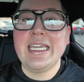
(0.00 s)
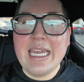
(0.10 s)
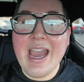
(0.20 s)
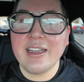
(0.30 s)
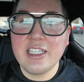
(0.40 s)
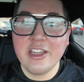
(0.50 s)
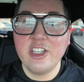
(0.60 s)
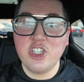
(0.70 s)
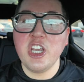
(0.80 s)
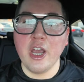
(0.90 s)
Get to
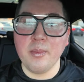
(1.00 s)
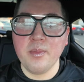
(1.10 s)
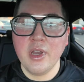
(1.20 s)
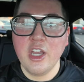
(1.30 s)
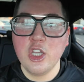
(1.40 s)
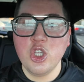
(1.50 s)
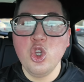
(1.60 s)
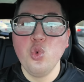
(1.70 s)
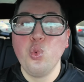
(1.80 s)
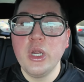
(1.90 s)
the gym.
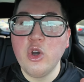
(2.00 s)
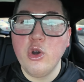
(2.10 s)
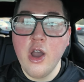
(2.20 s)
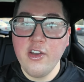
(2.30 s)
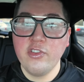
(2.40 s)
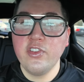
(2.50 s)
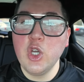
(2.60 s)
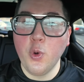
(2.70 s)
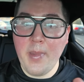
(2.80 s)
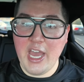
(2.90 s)
You will
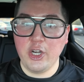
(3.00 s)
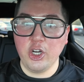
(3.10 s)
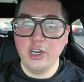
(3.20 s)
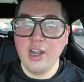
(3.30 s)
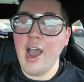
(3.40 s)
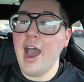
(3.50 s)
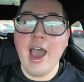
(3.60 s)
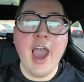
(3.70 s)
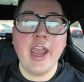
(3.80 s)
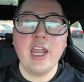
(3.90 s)
feel better.
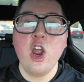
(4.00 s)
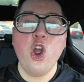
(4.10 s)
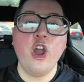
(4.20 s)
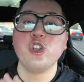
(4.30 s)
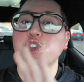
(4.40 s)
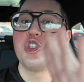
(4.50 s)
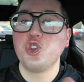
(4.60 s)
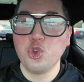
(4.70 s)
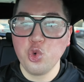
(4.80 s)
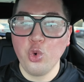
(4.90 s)
I
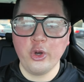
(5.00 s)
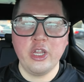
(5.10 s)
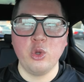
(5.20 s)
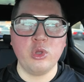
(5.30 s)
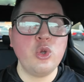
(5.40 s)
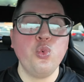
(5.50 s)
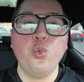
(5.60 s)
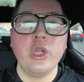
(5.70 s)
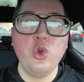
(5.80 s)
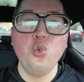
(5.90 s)
assure you,
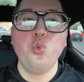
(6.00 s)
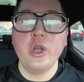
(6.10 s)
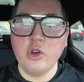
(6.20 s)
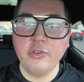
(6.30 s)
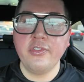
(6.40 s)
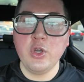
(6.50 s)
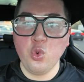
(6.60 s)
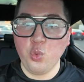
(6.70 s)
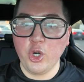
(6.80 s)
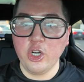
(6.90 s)
you will
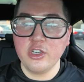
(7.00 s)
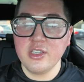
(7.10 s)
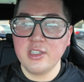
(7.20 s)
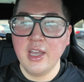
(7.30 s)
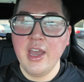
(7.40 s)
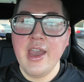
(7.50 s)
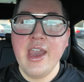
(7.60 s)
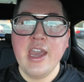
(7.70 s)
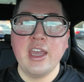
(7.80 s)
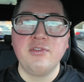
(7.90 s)
feel worse
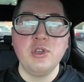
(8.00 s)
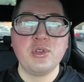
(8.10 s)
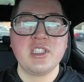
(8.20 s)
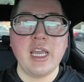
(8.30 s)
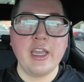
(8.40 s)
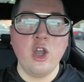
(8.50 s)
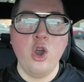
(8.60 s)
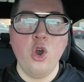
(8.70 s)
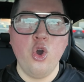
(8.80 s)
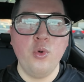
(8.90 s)
if you stay at
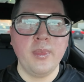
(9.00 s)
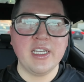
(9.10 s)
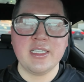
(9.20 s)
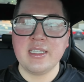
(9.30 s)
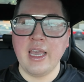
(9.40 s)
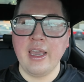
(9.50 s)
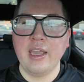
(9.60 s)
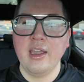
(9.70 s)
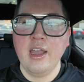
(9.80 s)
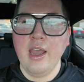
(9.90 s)
home and
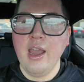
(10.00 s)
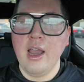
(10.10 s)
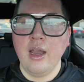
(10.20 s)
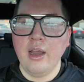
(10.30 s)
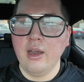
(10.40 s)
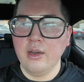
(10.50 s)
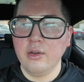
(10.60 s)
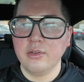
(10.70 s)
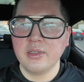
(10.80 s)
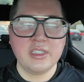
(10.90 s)
say,
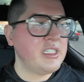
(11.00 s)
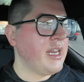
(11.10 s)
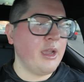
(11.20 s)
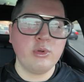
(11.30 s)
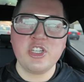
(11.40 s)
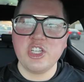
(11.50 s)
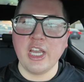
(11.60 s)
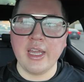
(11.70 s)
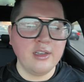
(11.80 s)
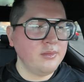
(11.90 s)
oh, today was
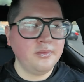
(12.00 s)
shit.